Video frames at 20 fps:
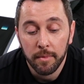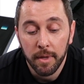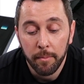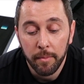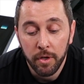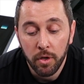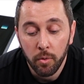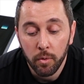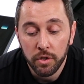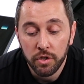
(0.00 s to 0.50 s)
me know
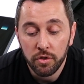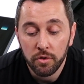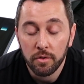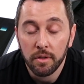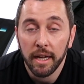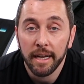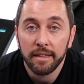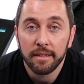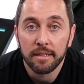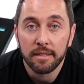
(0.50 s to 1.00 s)
what you would
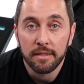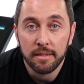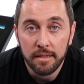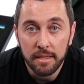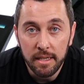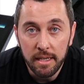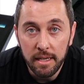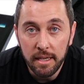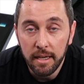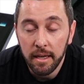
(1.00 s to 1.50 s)
like to
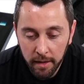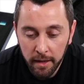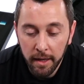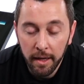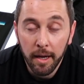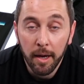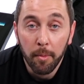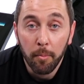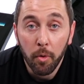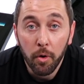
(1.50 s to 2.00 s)
see.
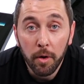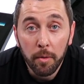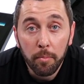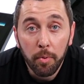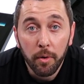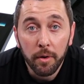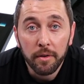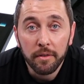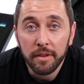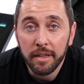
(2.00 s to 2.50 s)
More
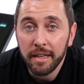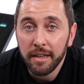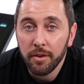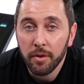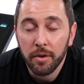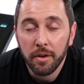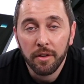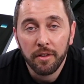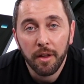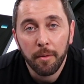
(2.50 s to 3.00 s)
importantly,
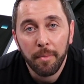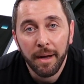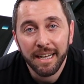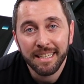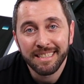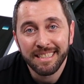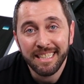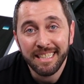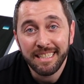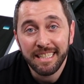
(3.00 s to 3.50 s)
go to
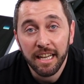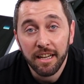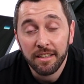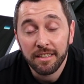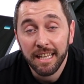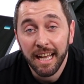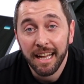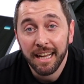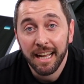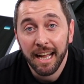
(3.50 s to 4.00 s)

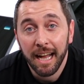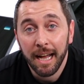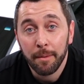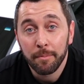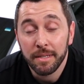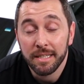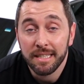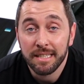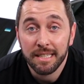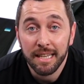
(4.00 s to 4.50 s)

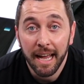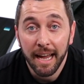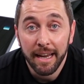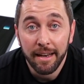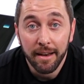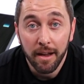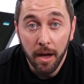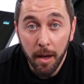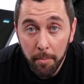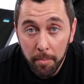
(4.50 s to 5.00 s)
gloveboxdetail.com to
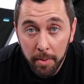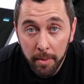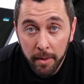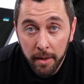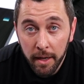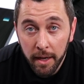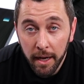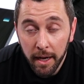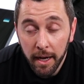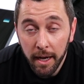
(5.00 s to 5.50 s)
sign up
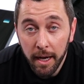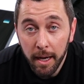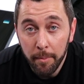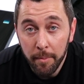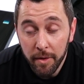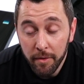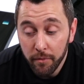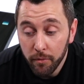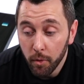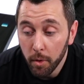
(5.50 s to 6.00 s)

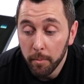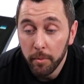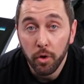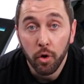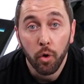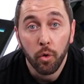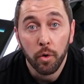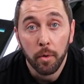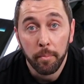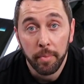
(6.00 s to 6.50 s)
and form
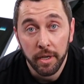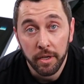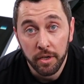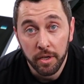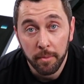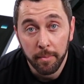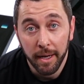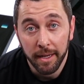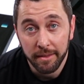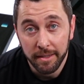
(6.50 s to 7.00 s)
your own
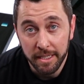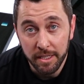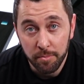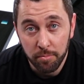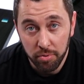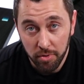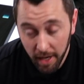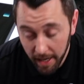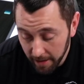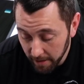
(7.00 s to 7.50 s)
opinion about
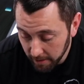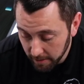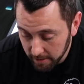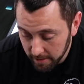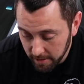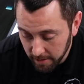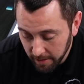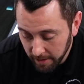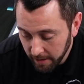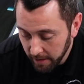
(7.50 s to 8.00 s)
these
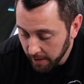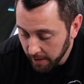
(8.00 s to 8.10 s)
products.